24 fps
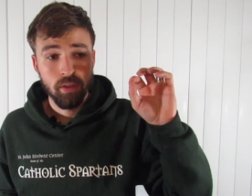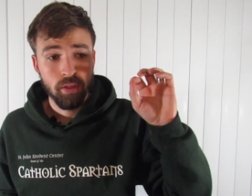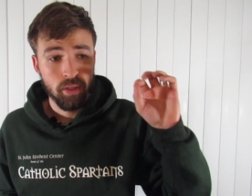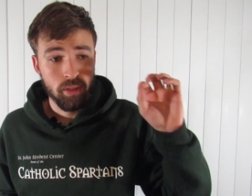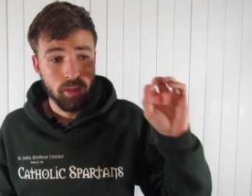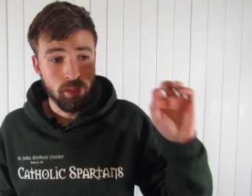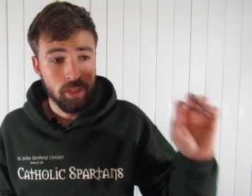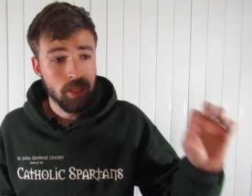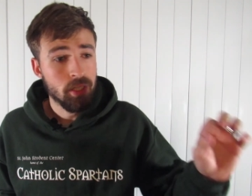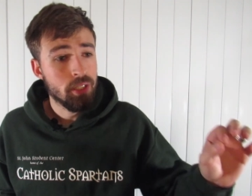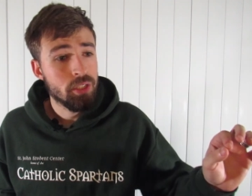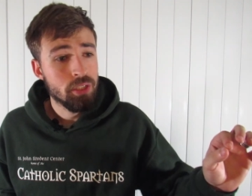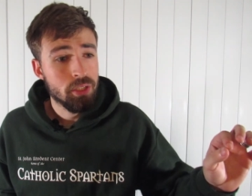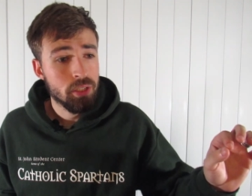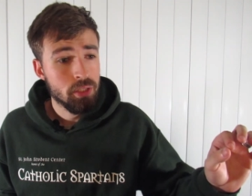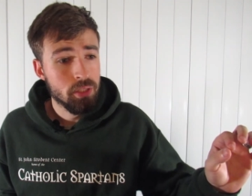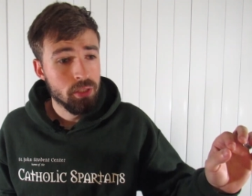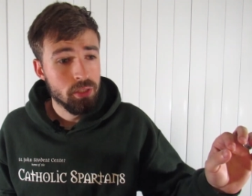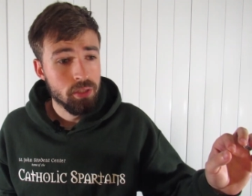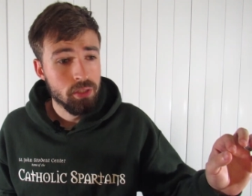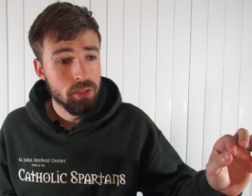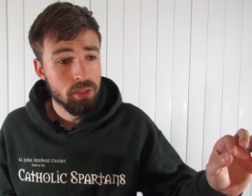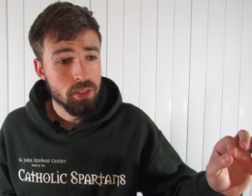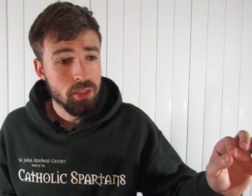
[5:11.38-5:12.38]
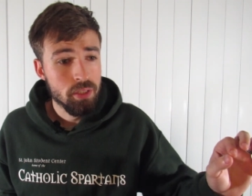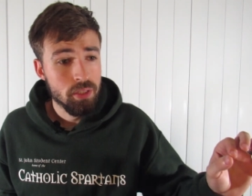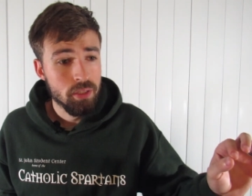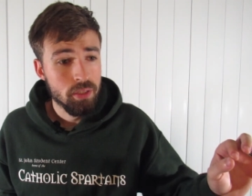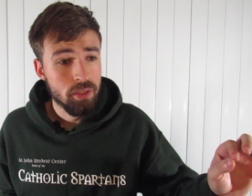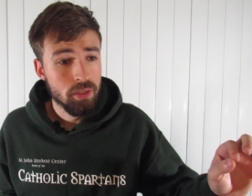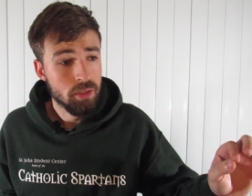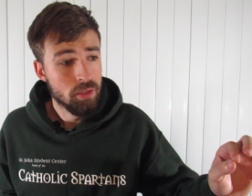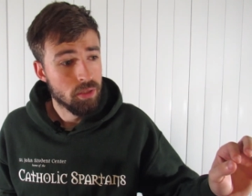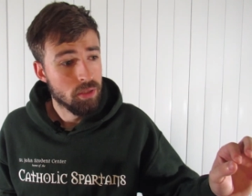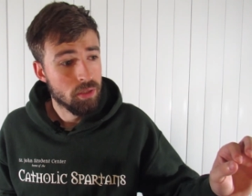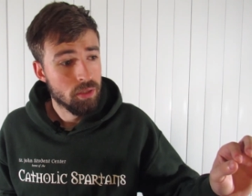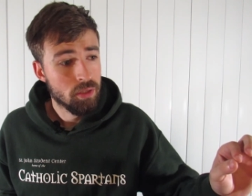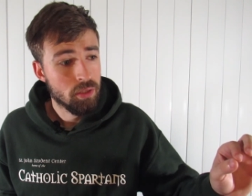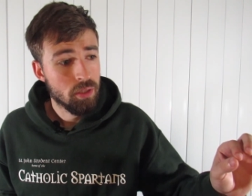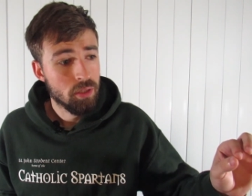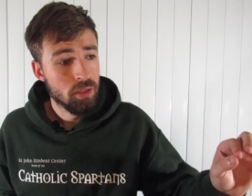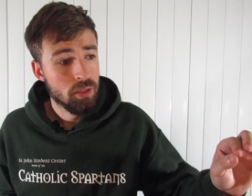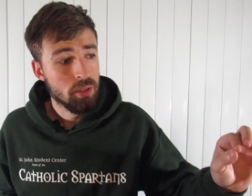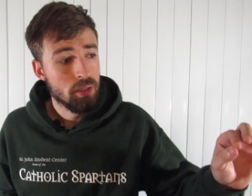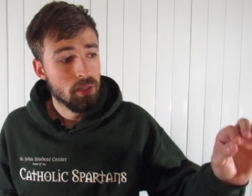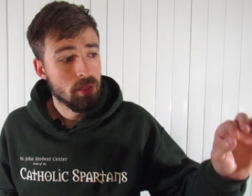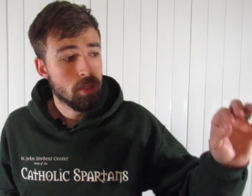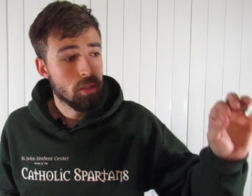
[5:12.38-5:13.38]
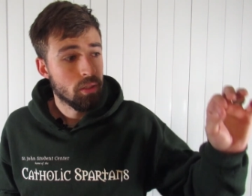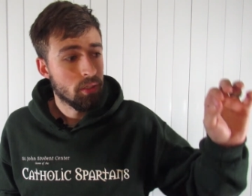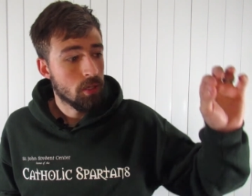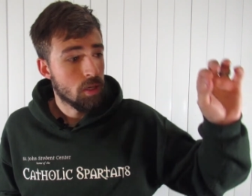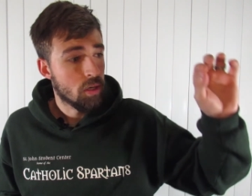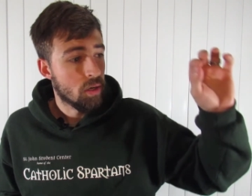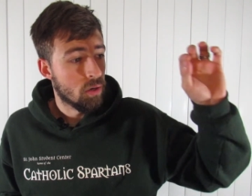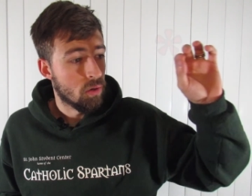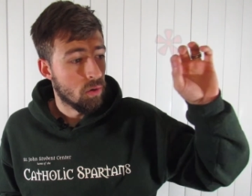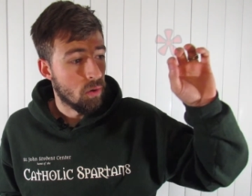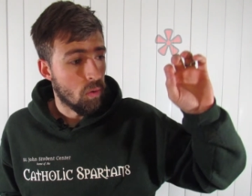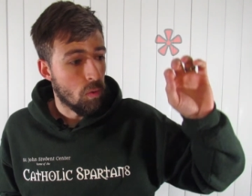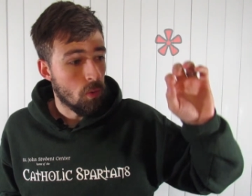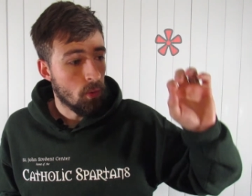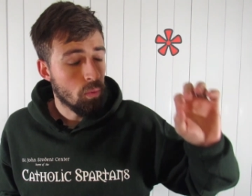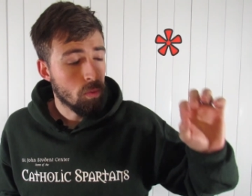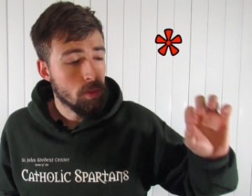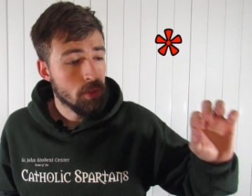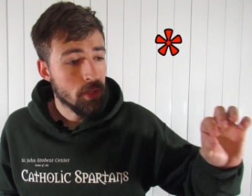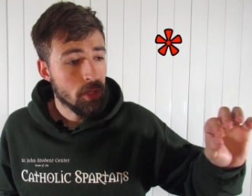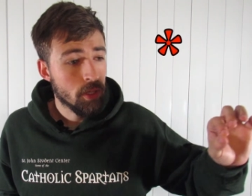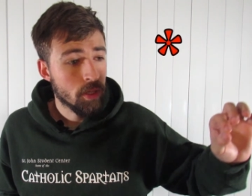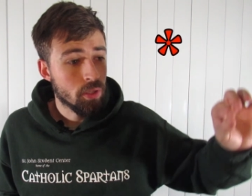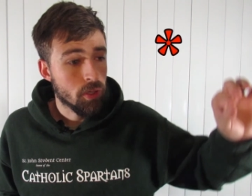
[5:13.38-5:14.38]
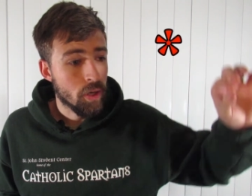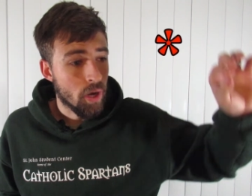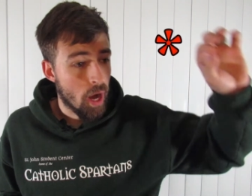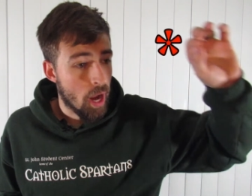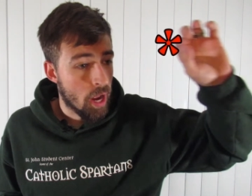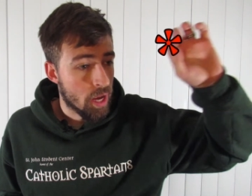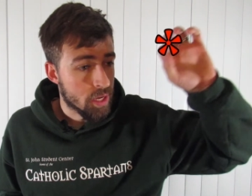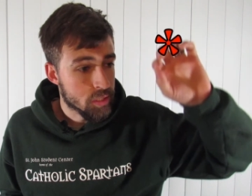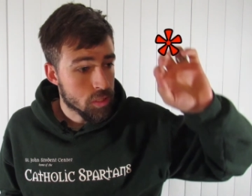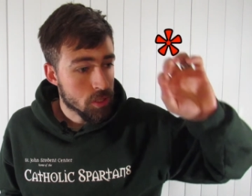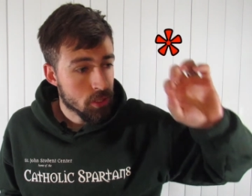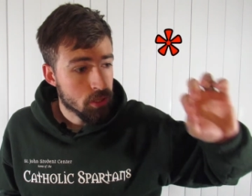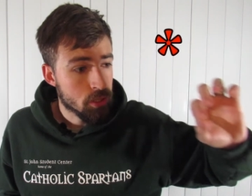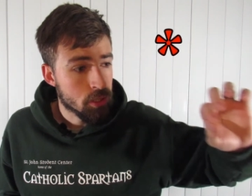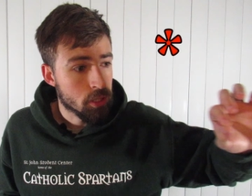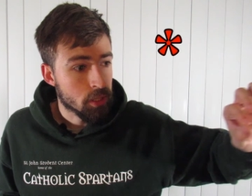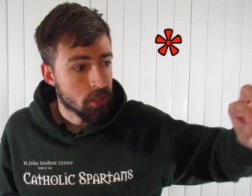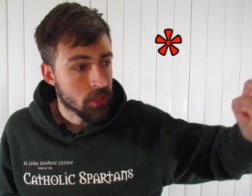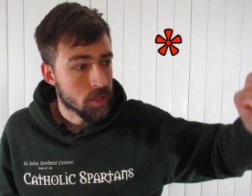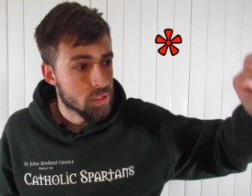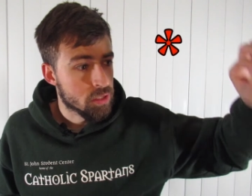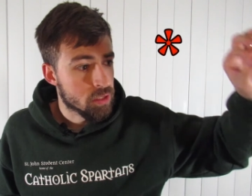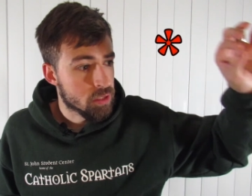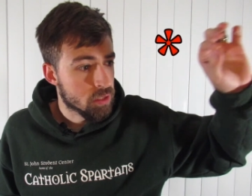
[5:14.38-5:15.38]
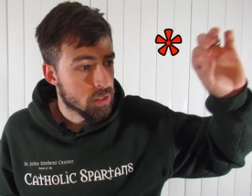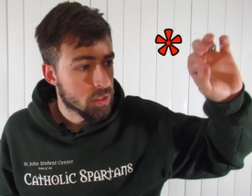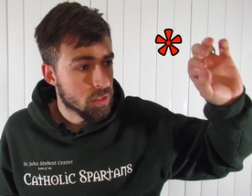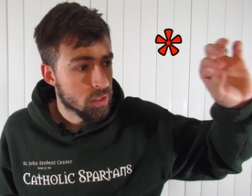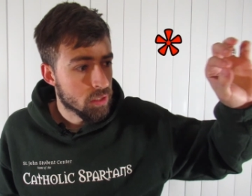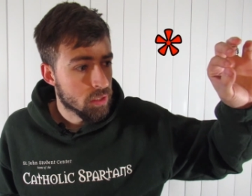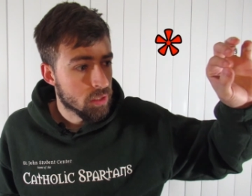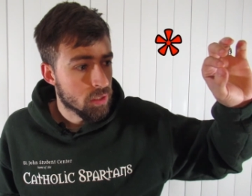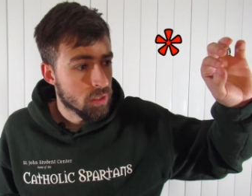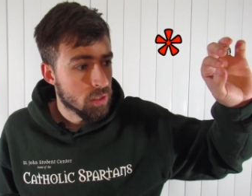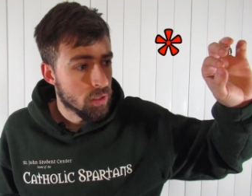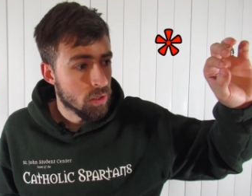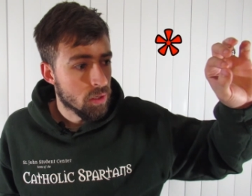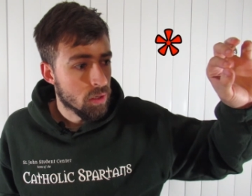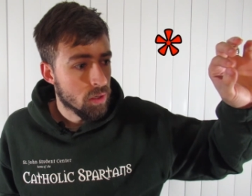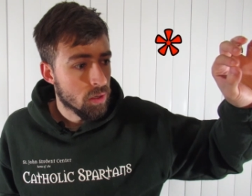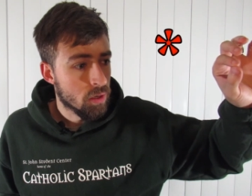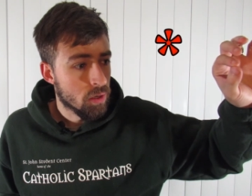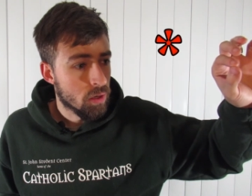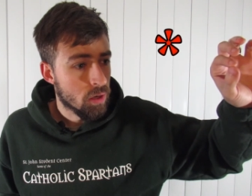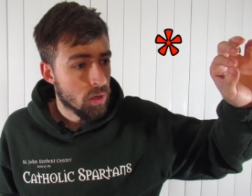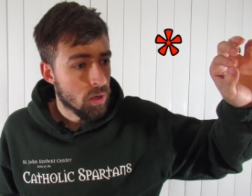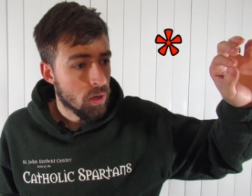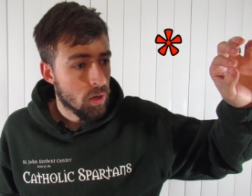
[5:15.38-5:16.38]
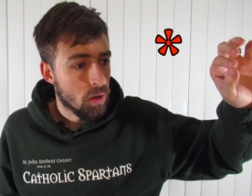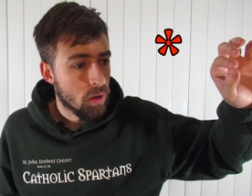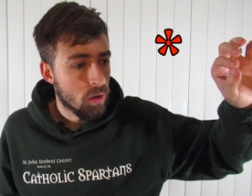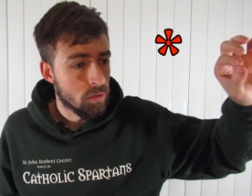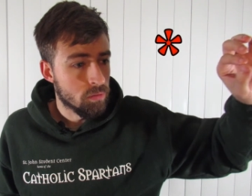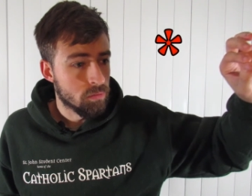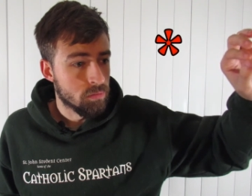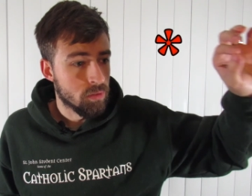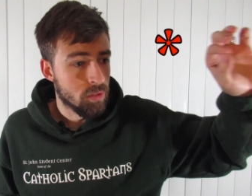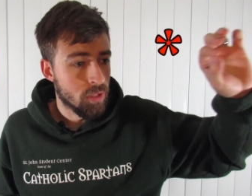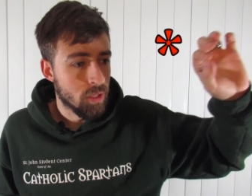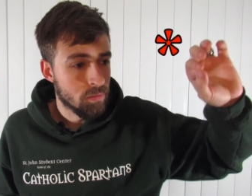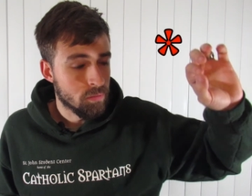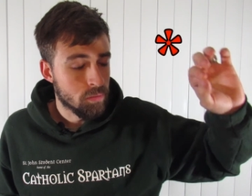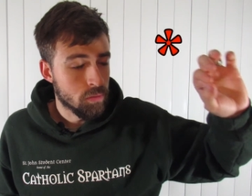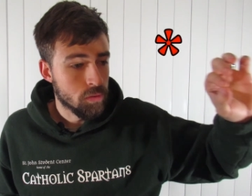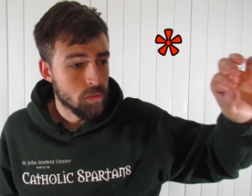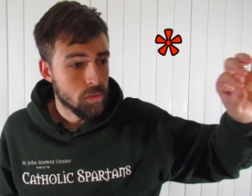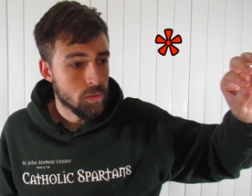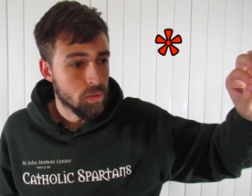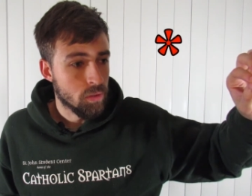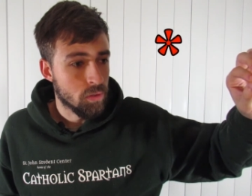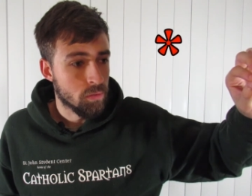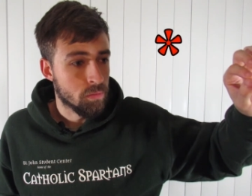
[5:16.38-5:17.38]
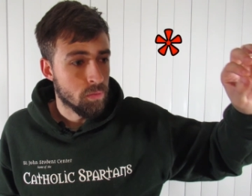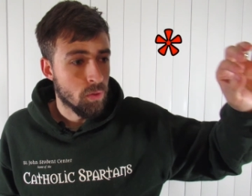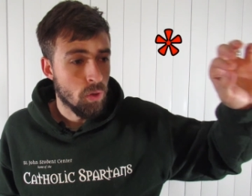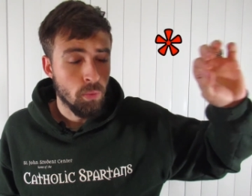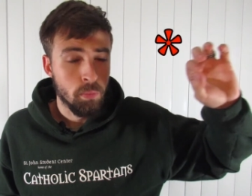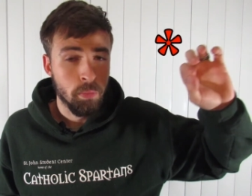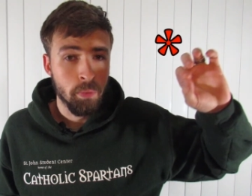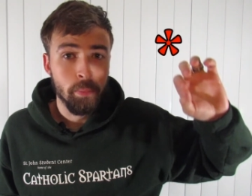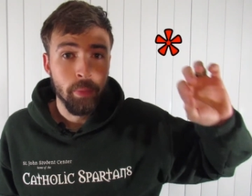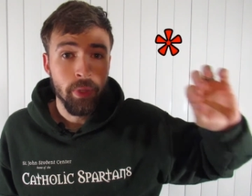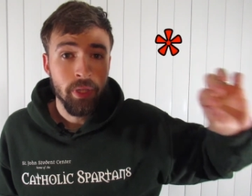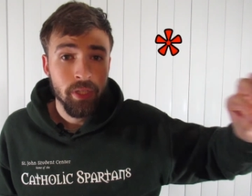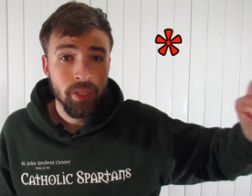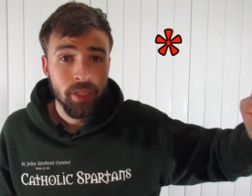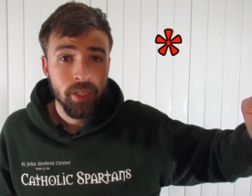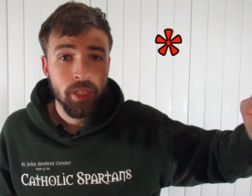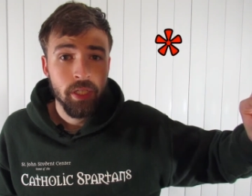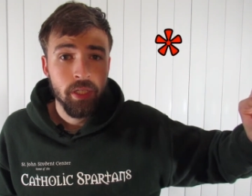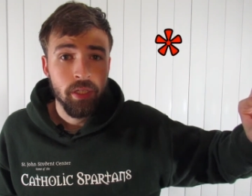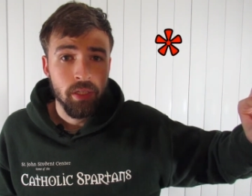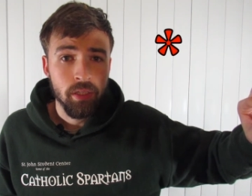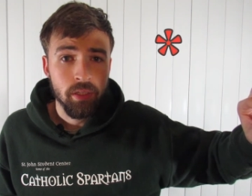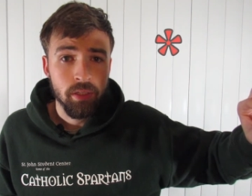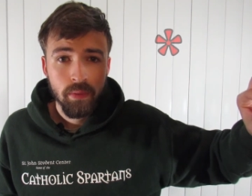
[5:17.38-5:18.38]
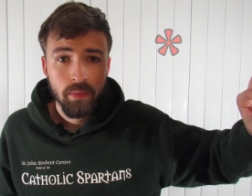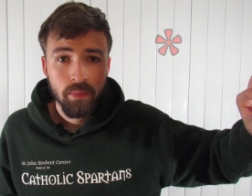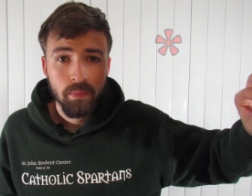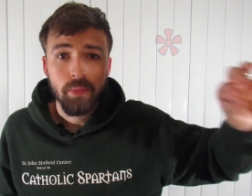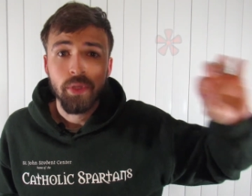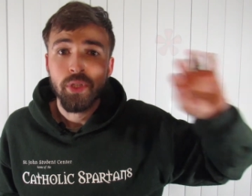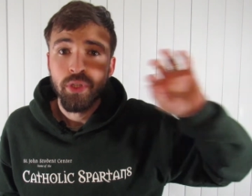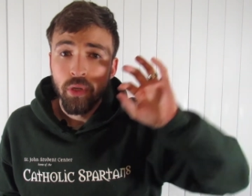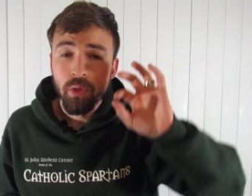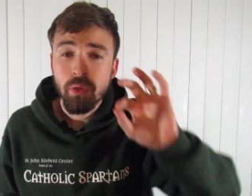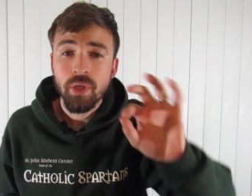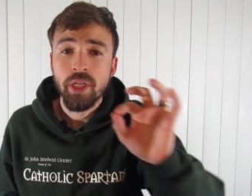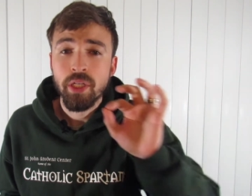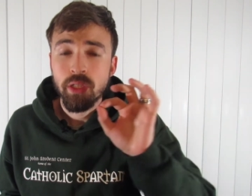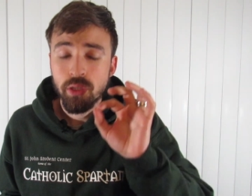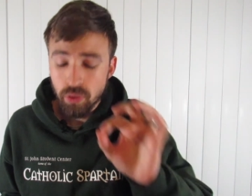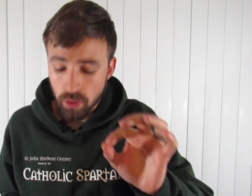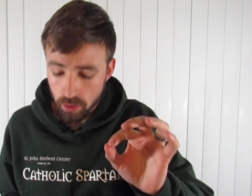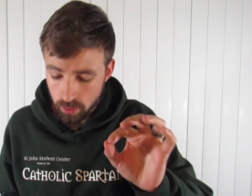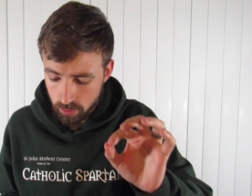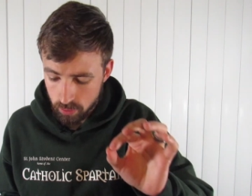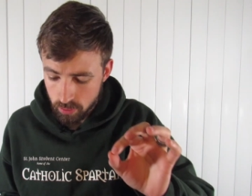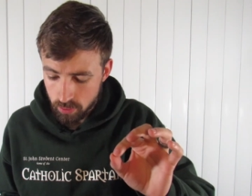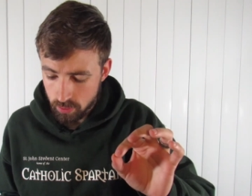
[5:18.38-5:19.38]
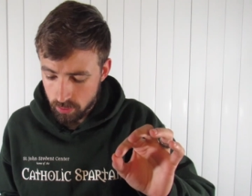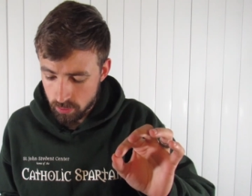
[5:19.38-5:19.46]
Addictions are a whole nother asterisk of level of culpability, but don't get drunk.